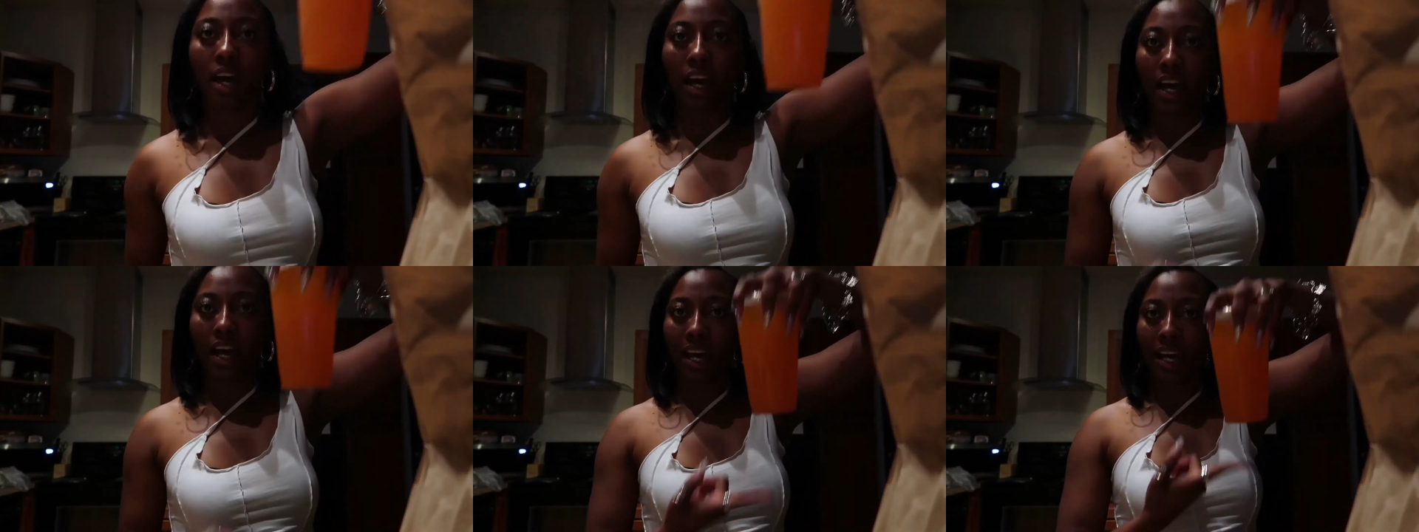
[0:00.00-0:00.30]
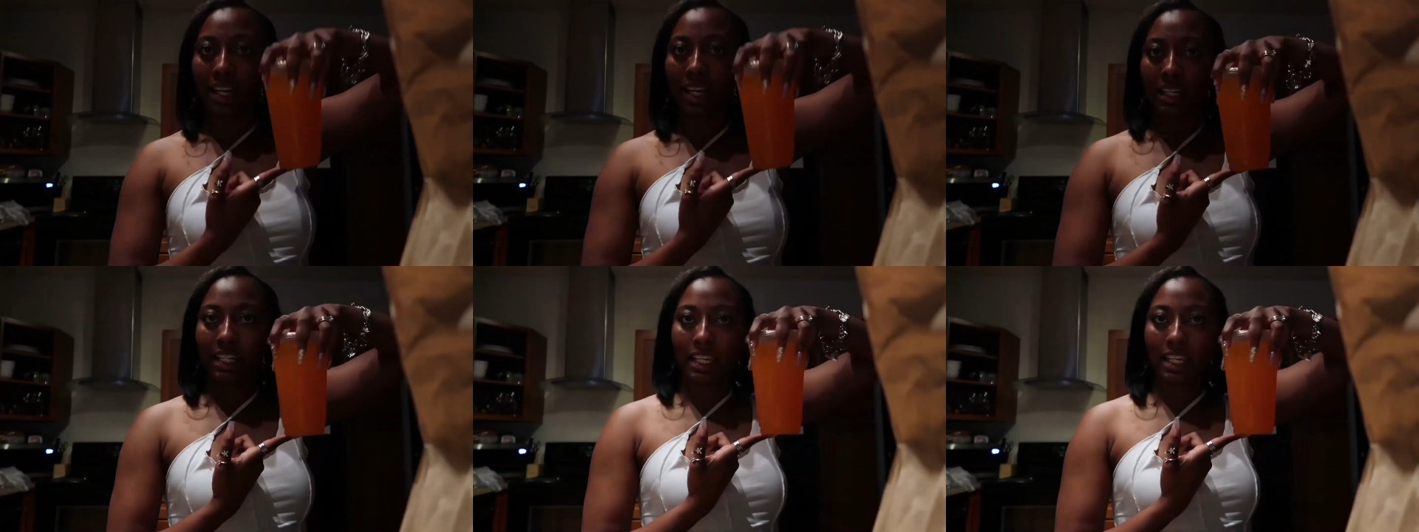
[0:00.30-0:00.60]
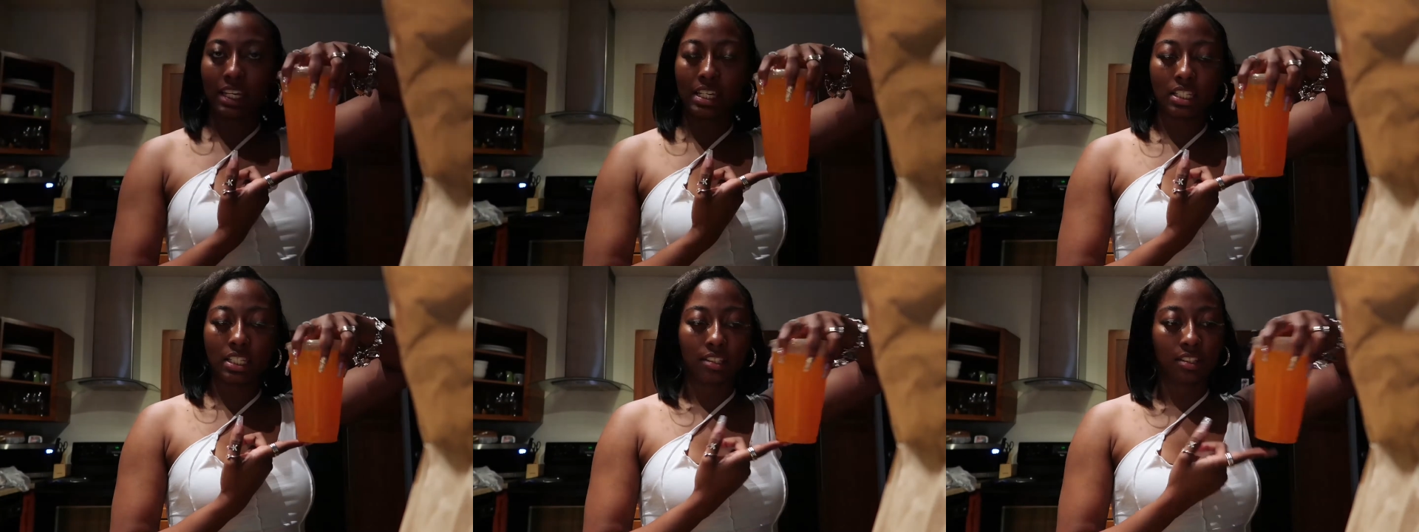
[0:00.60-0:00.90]
i added
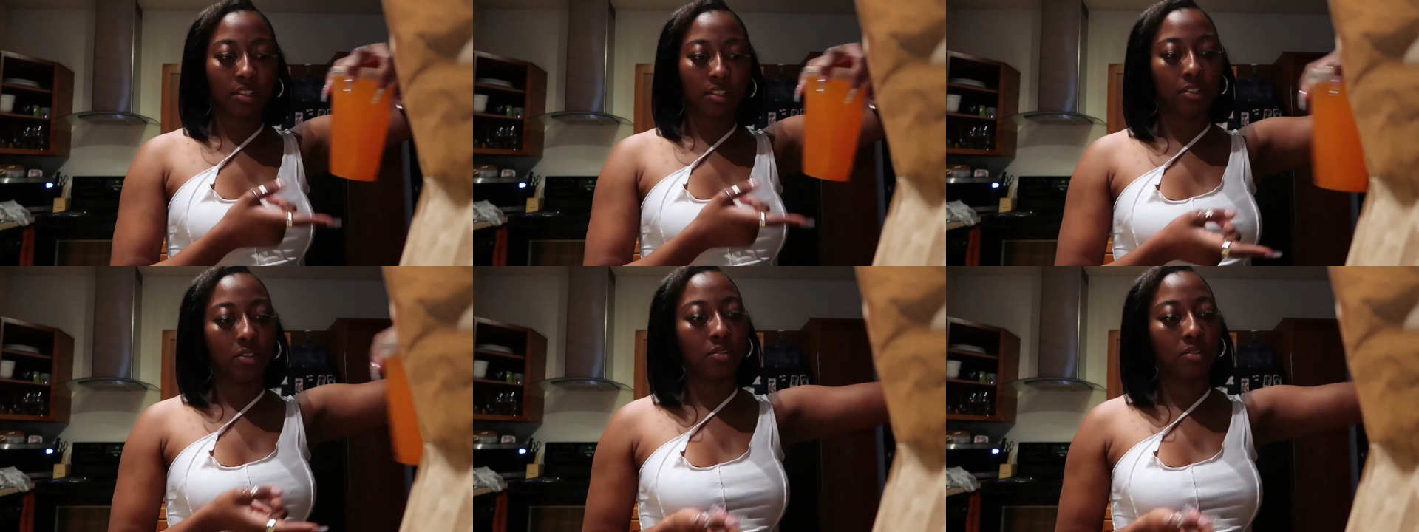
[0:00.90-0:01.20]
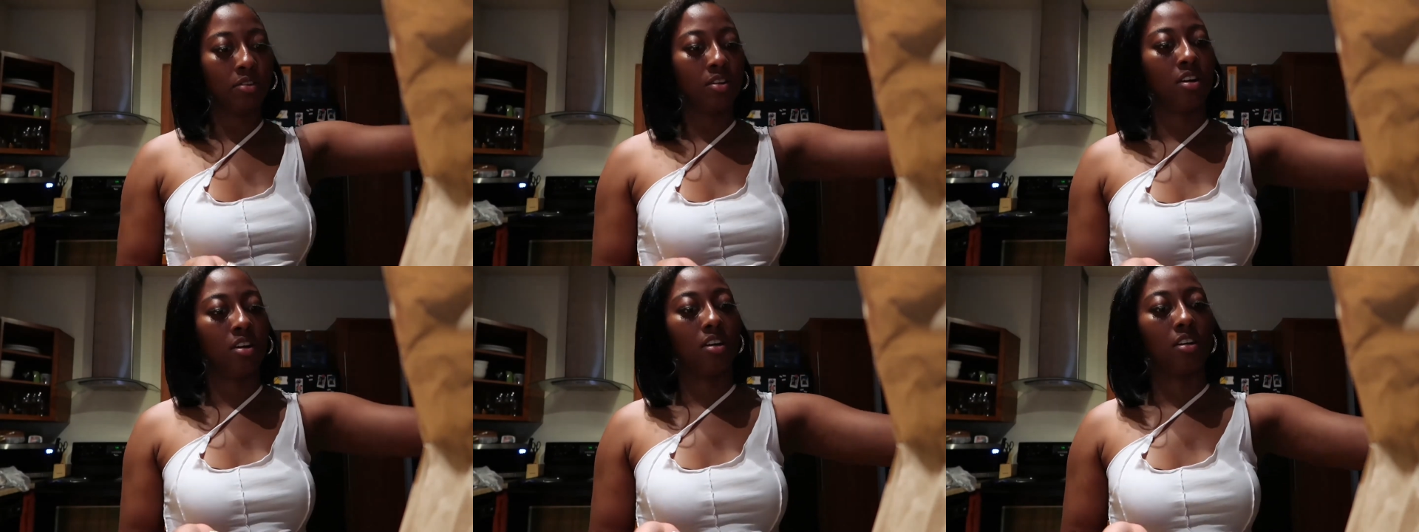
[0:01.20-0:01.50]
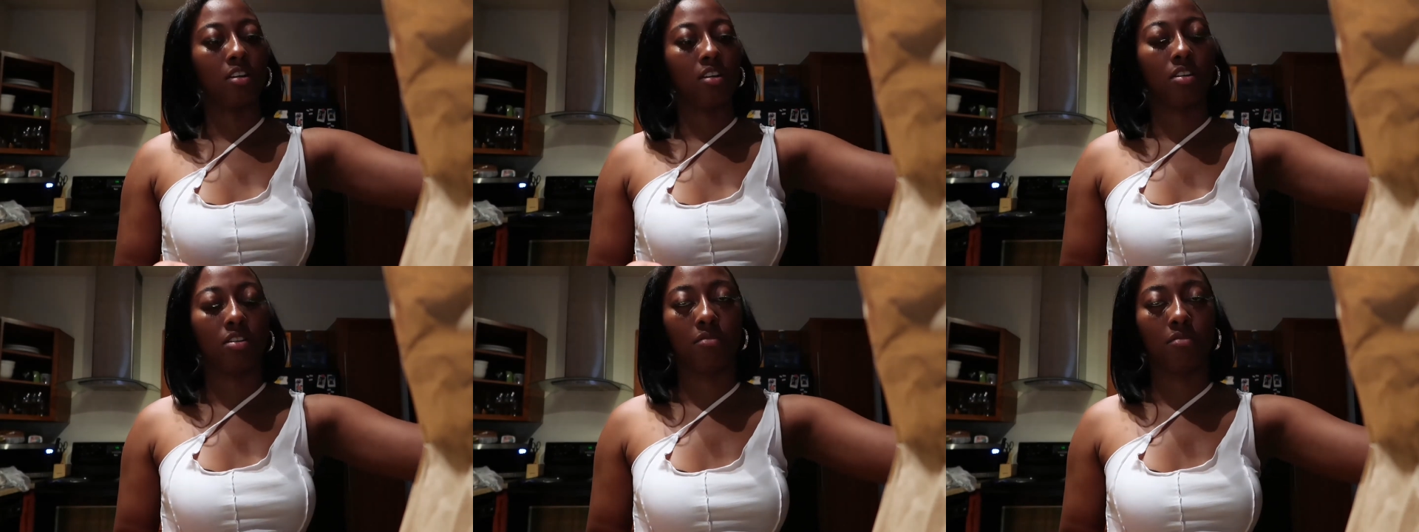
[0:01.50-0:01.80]
queso
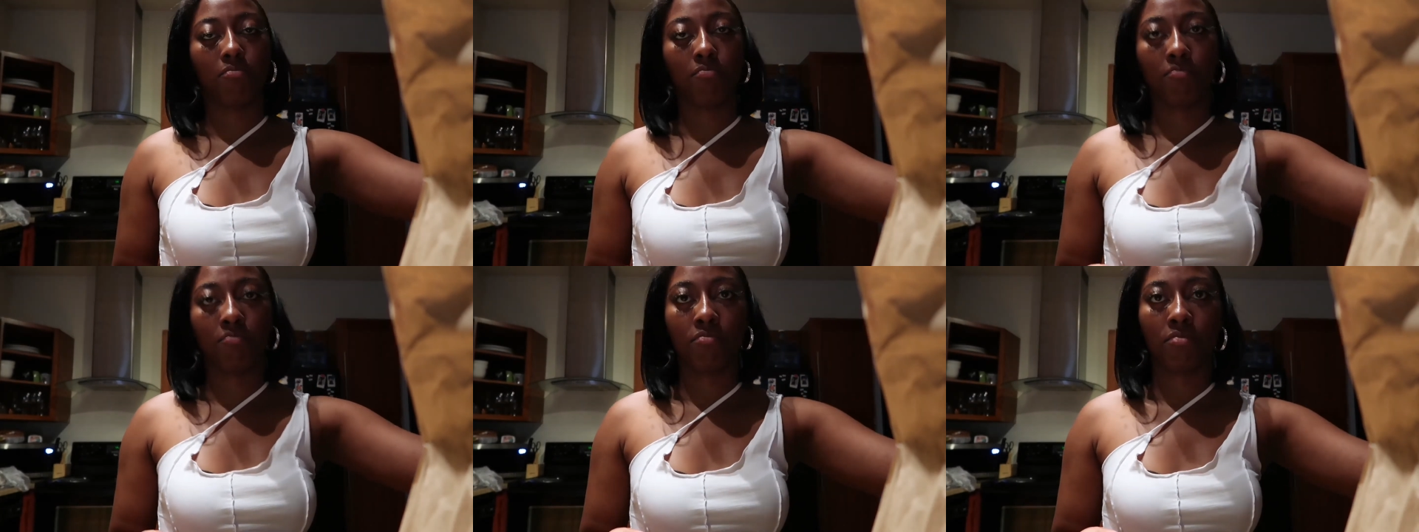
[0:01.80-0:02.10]
um,